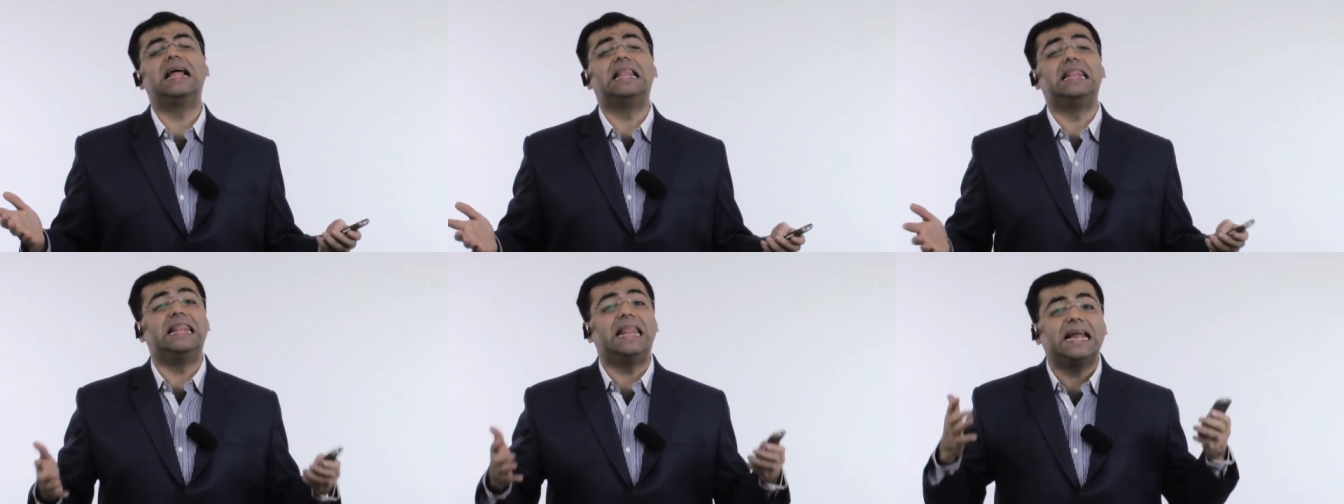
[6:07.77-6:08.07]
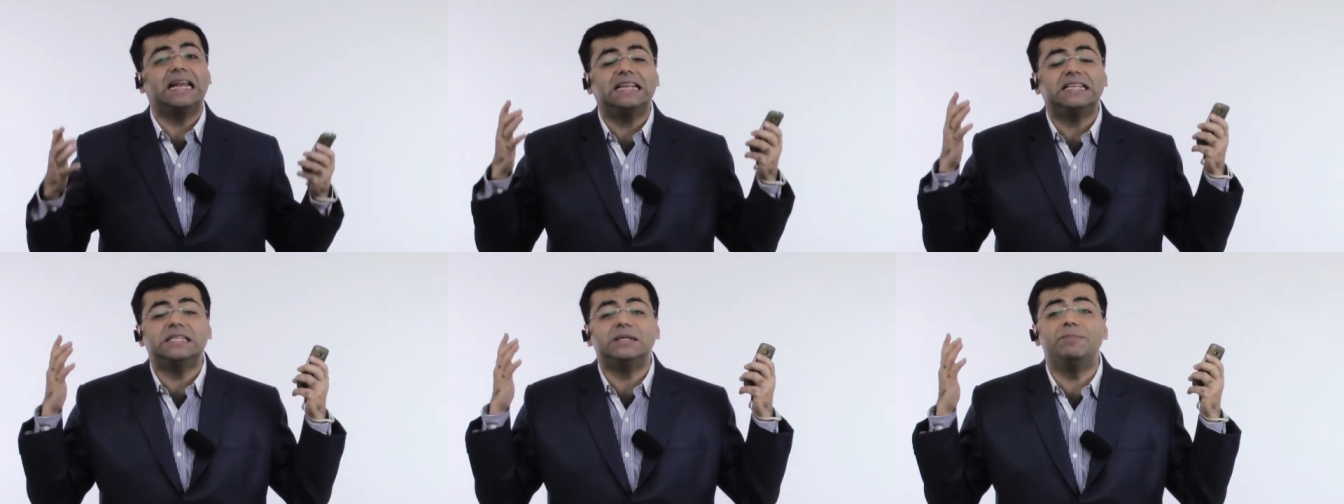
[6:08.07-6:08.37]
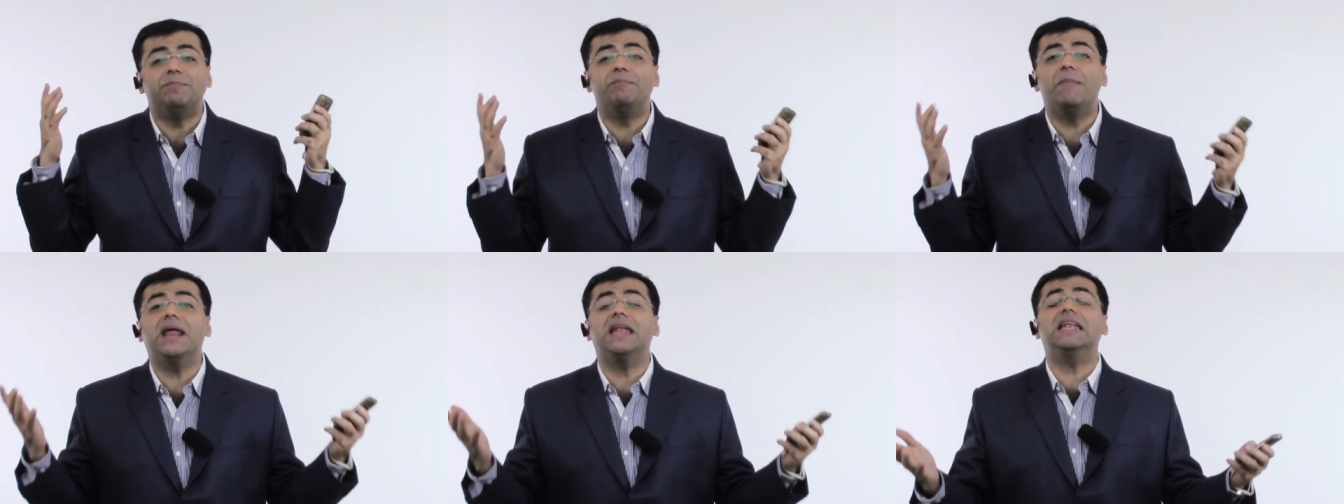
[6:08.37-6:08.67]
Let us
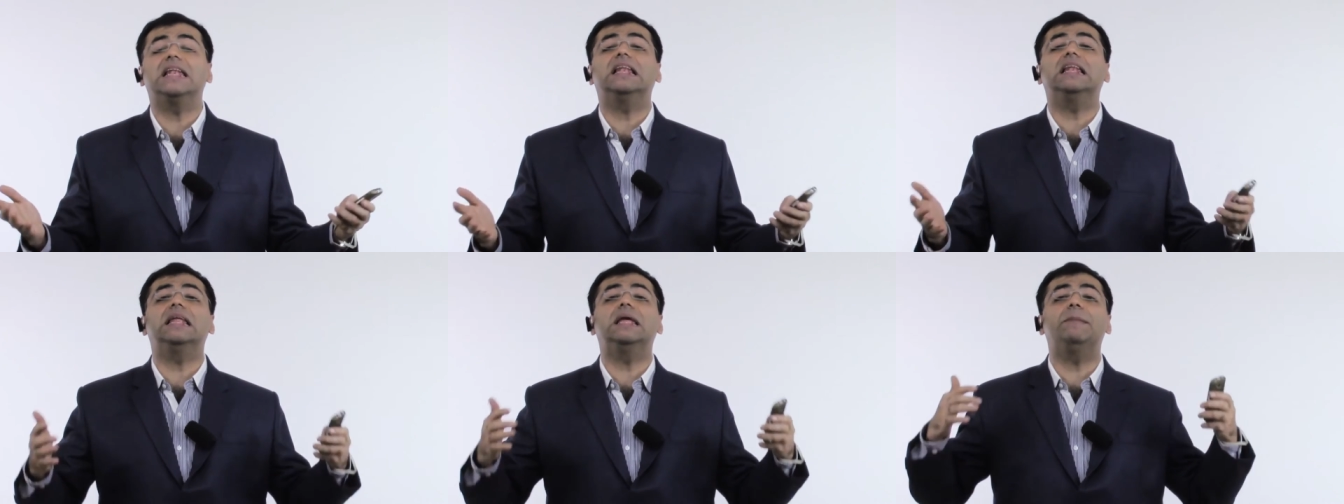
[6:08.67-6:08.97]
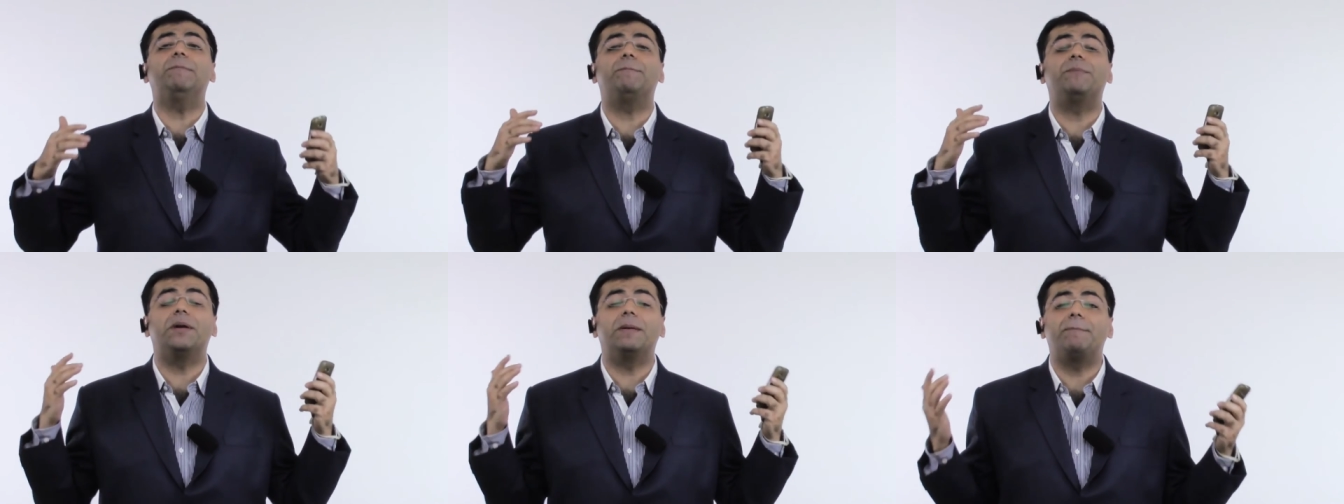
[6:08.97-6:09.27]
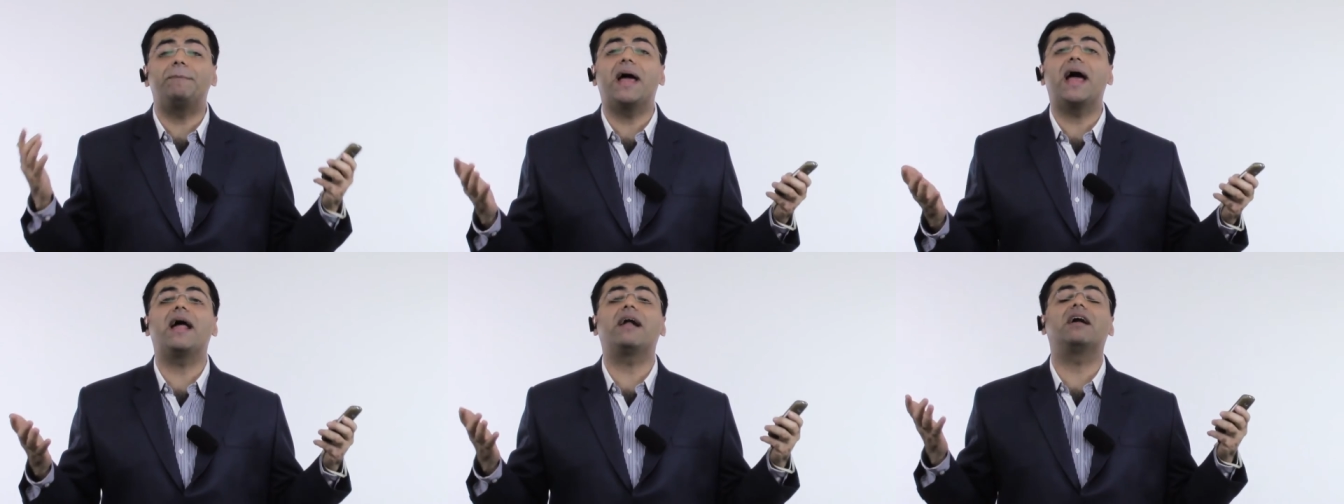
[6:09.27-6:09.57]
mentally
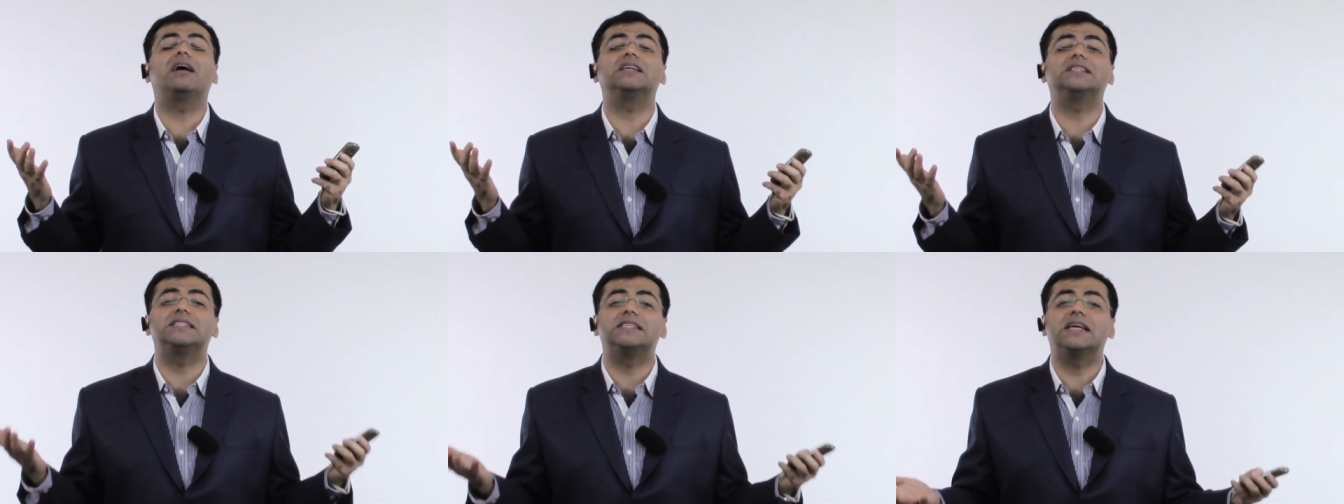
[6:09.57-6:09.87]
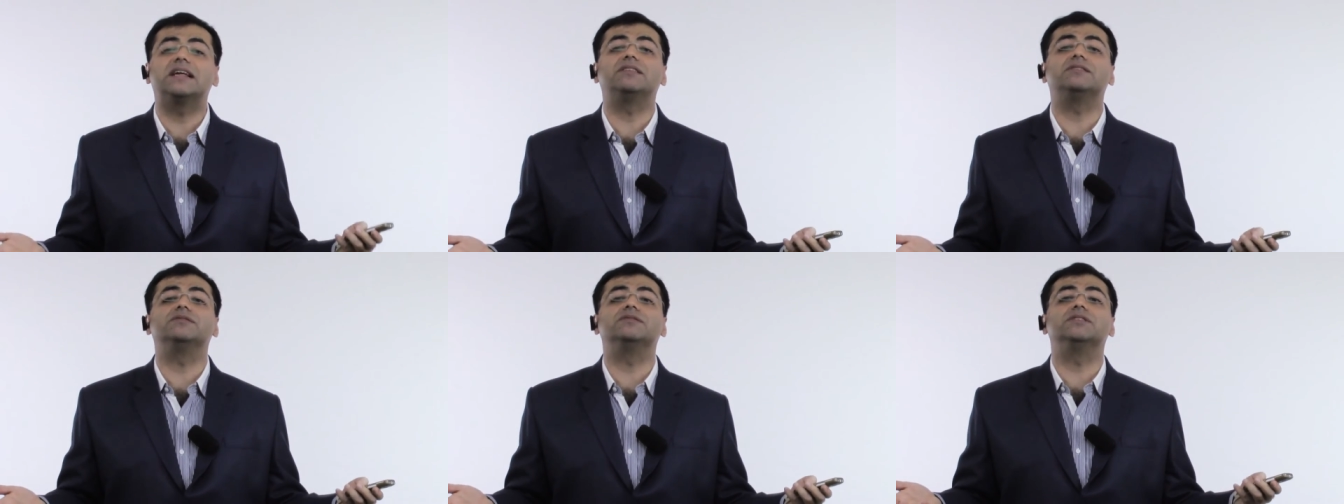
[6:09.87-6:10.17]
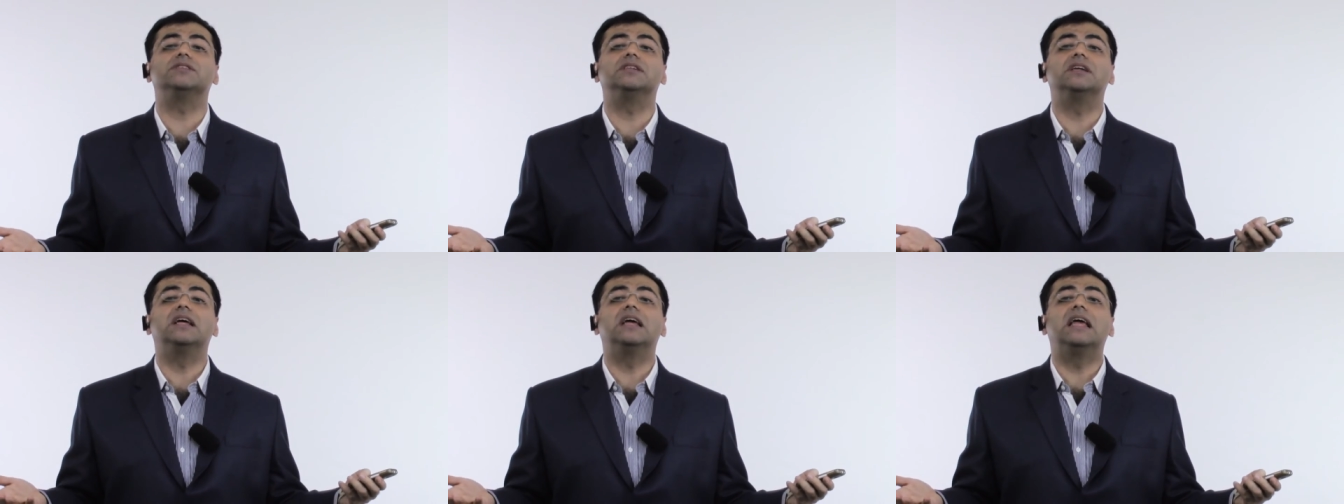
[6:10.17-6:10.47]
prepare
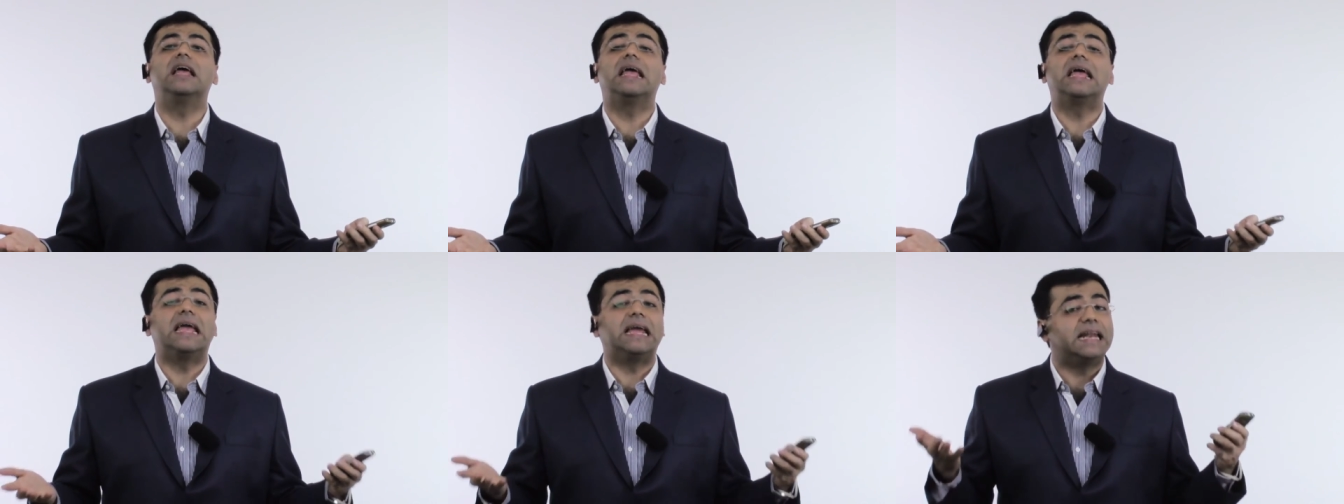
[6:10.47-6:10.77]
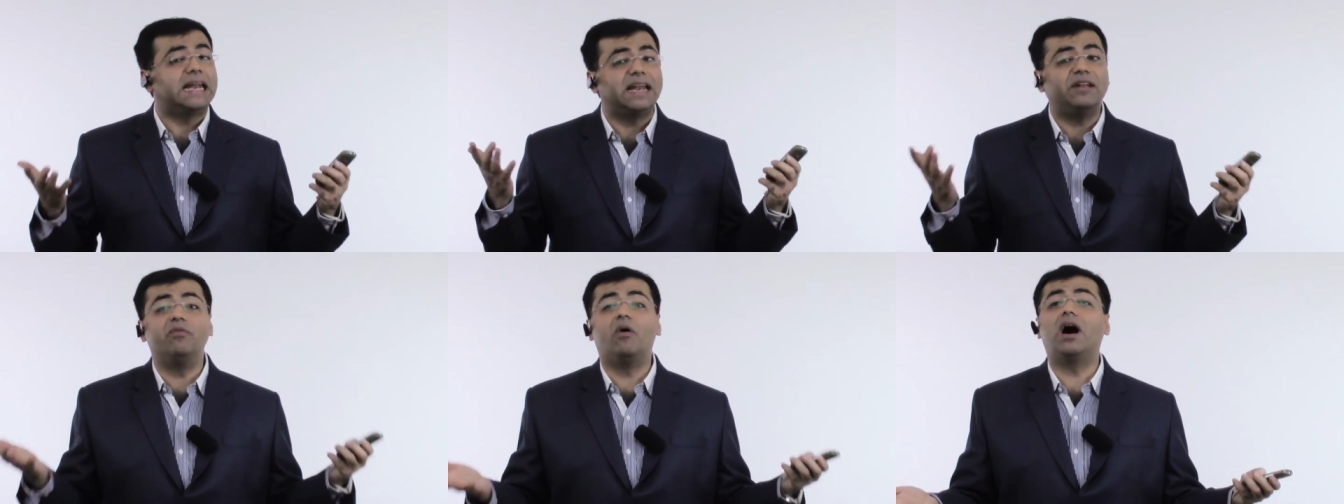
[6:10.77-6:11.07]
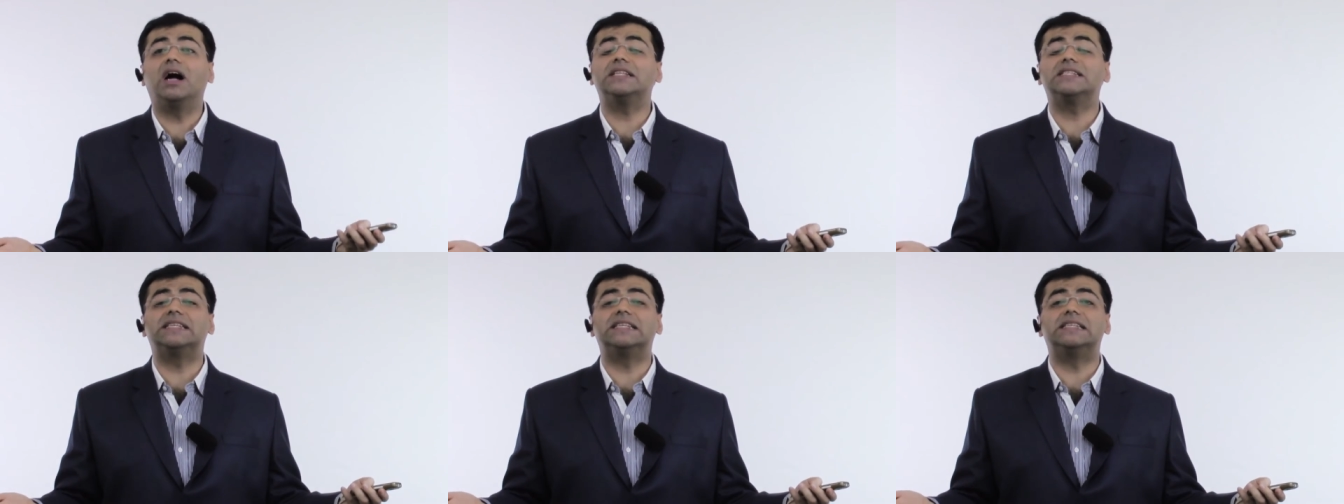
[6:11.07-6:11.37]
ourselves in
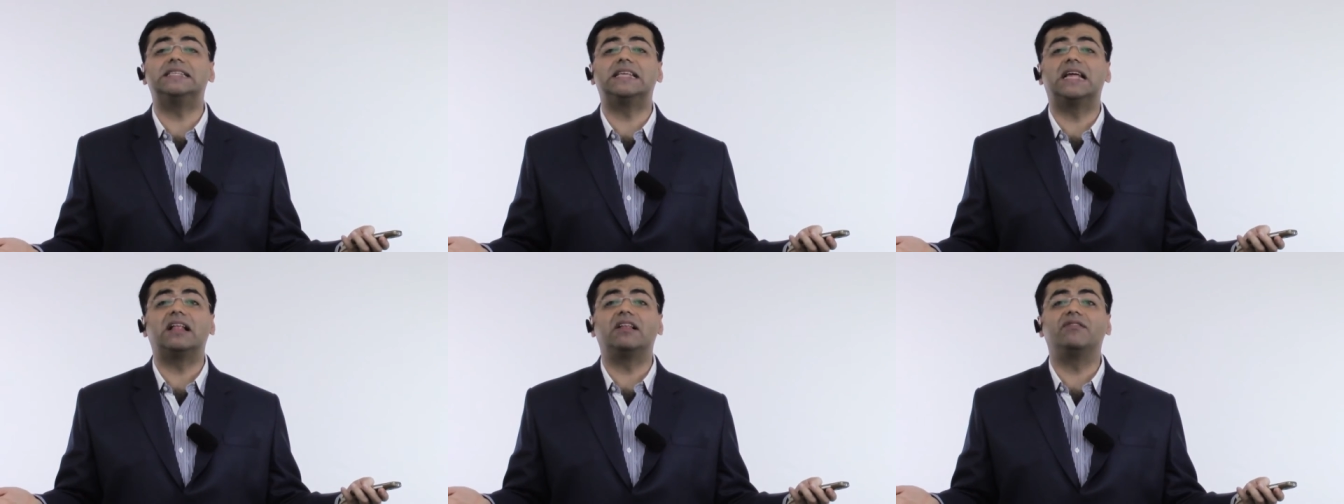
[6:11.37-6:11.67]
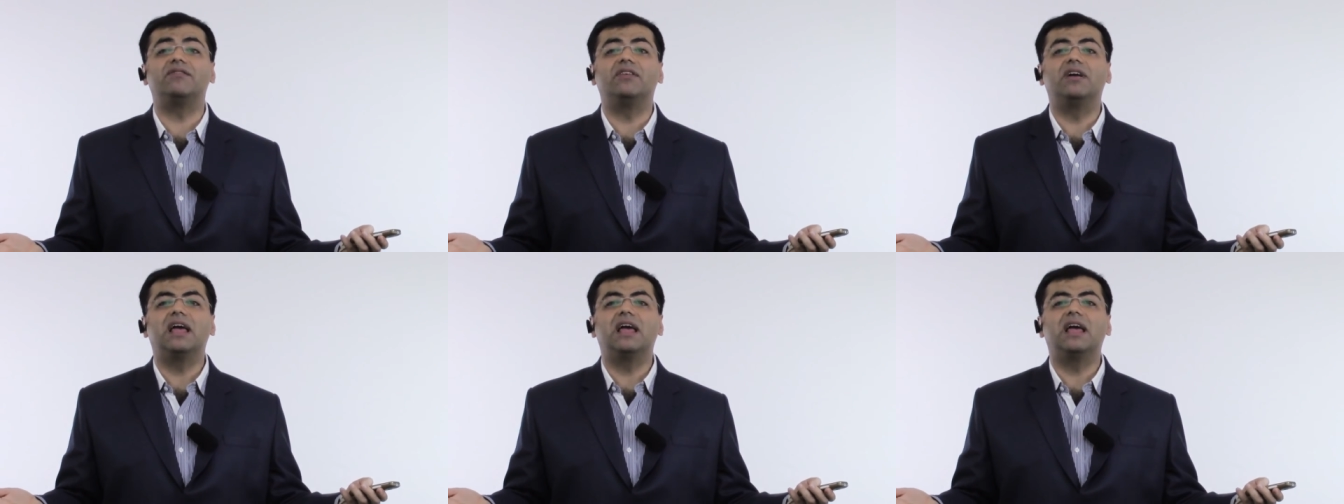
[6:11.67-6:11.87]
advance itself.